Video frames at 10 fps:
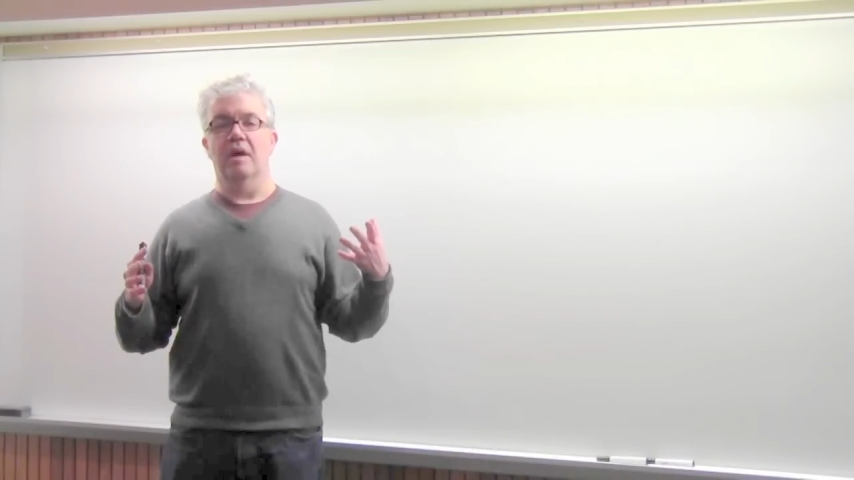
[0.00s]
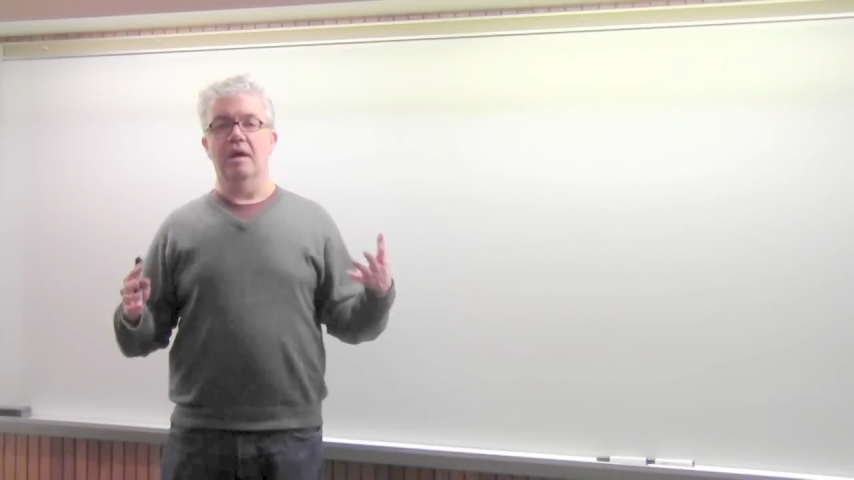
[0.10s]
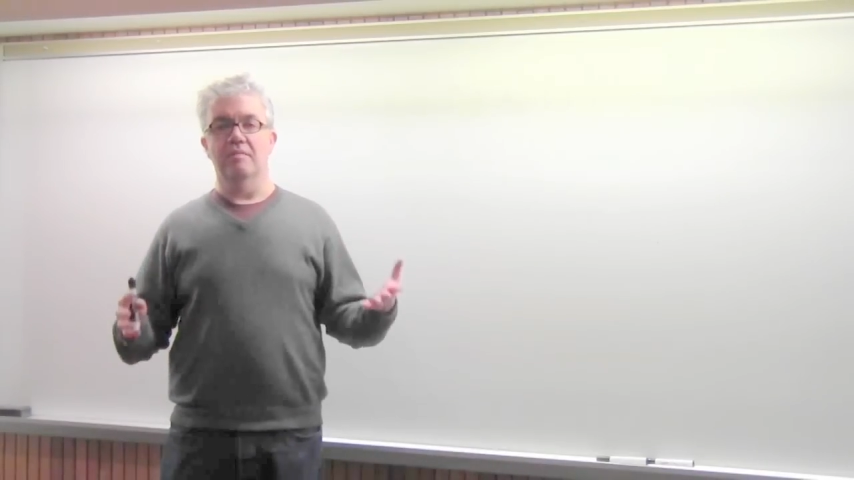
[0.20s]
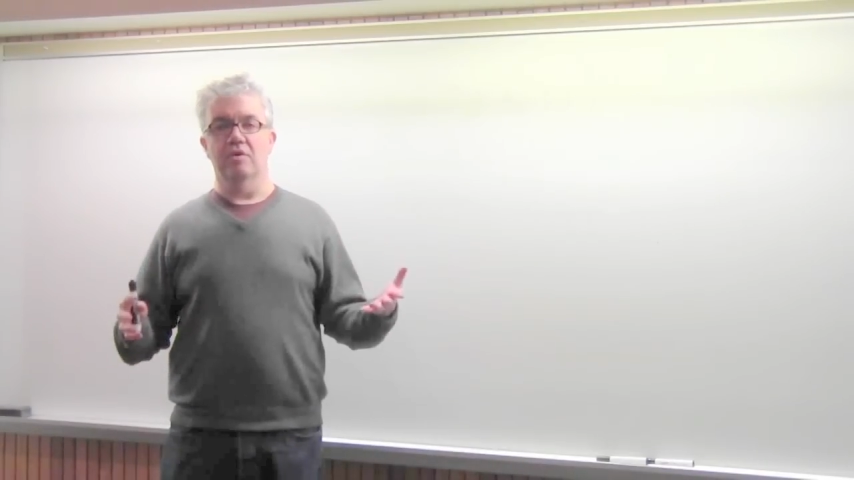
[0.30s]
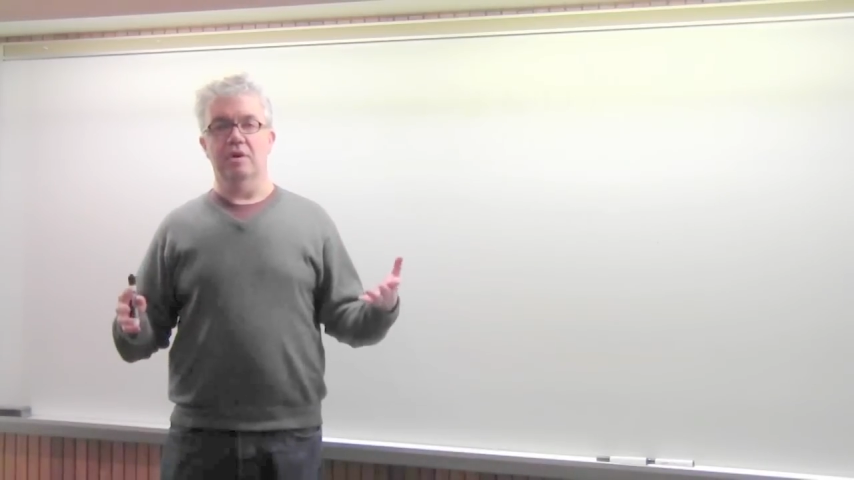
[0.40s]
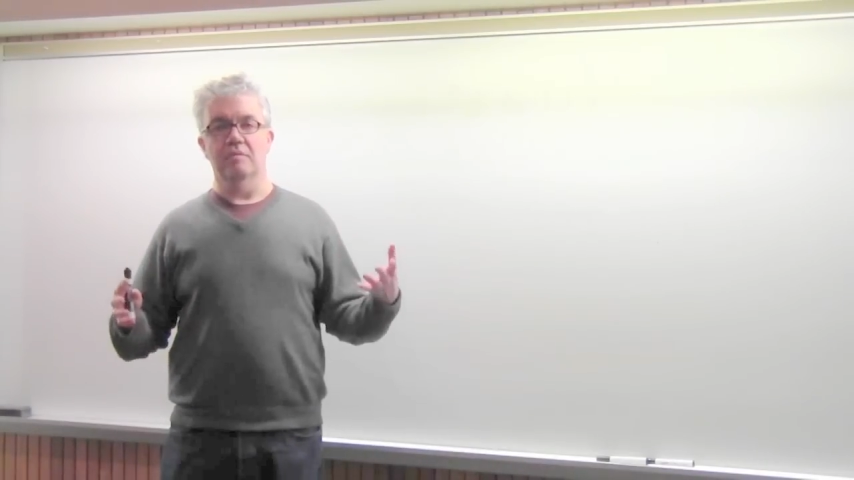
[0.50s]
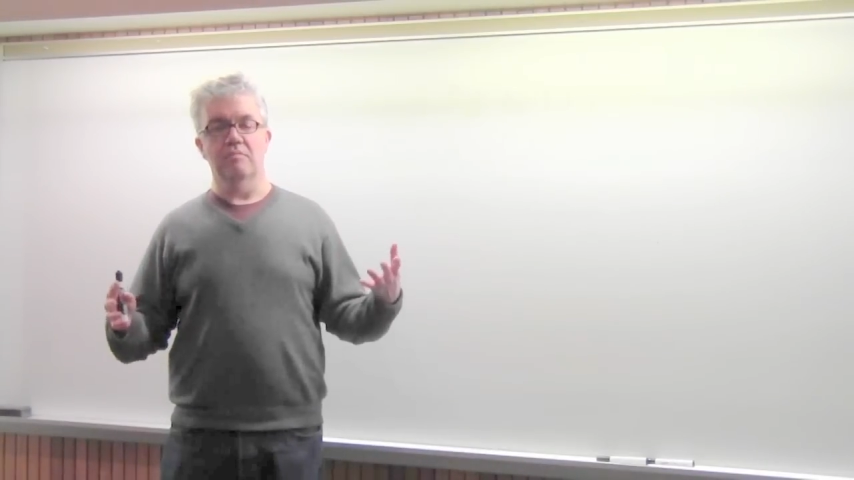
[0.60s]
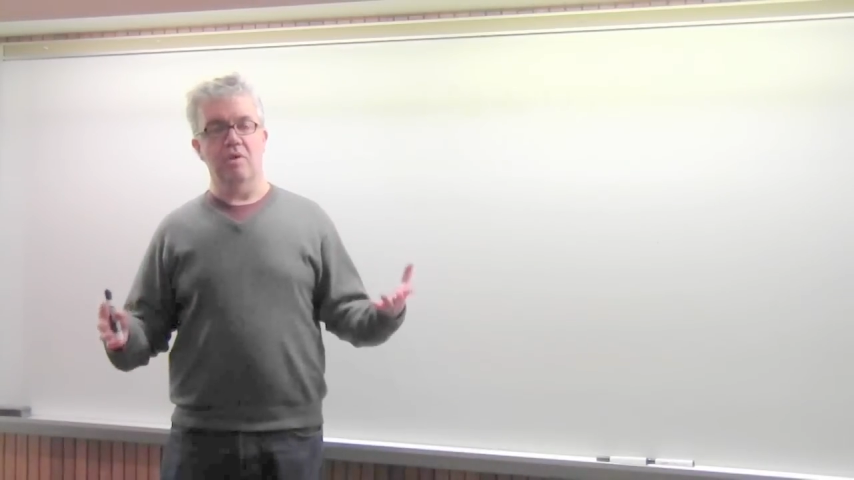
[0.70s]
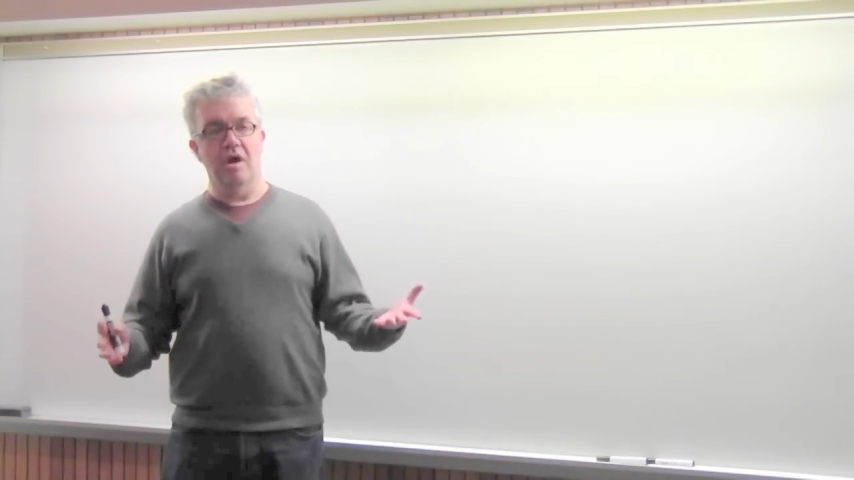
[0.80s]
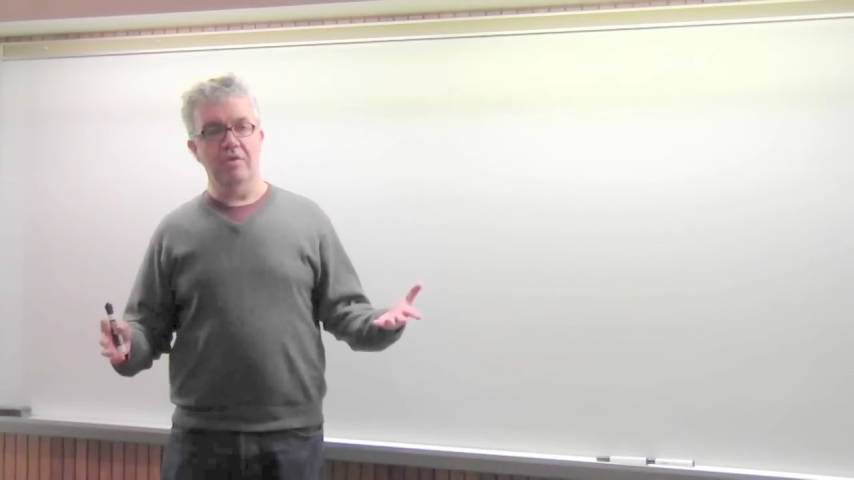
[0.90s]
Brian Morgan
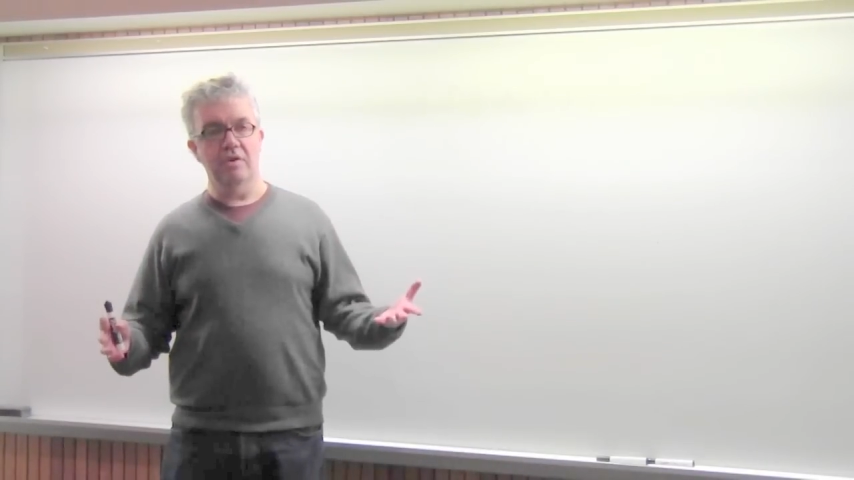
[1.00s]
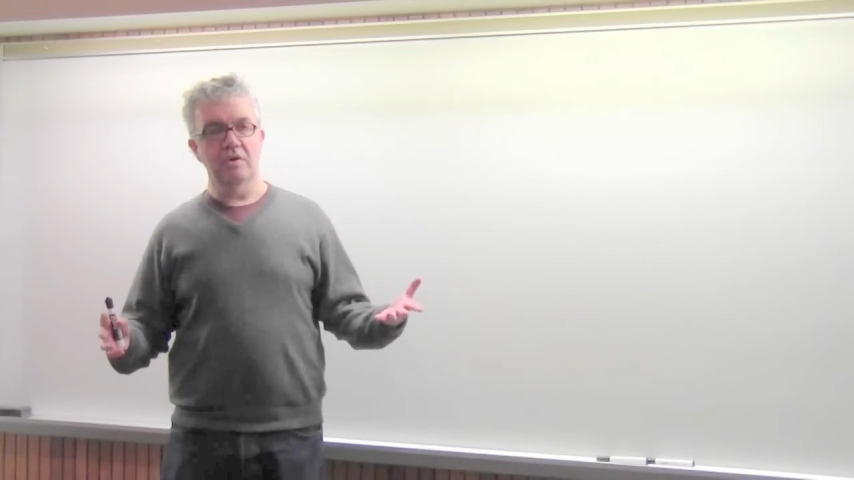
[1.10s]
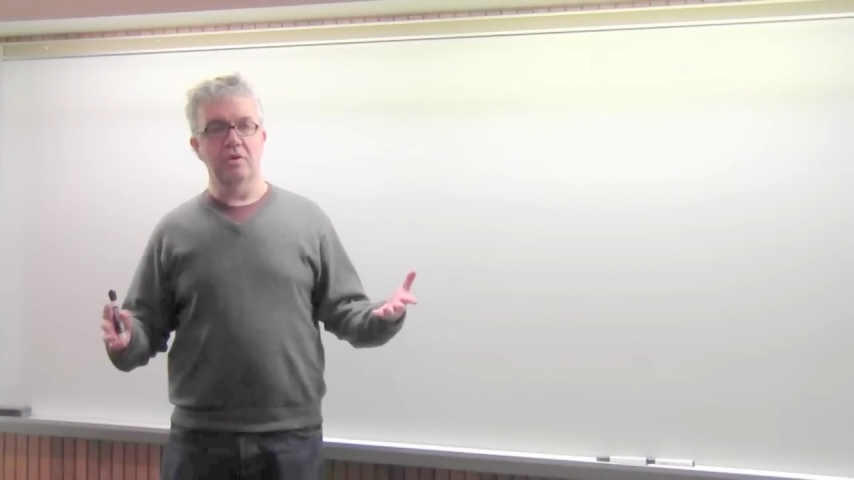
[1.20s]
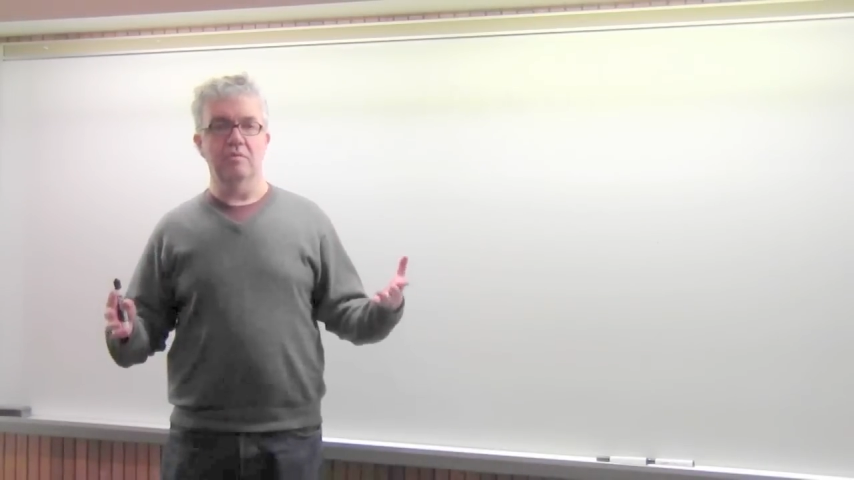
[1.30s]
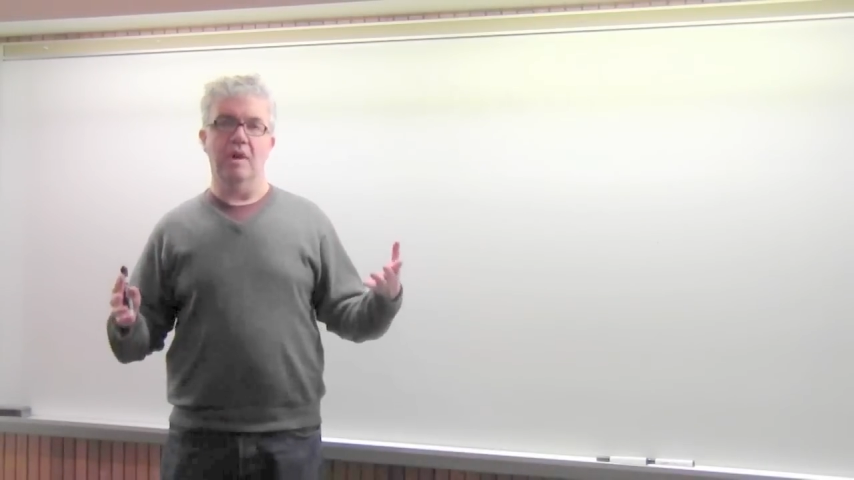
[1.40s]
brother,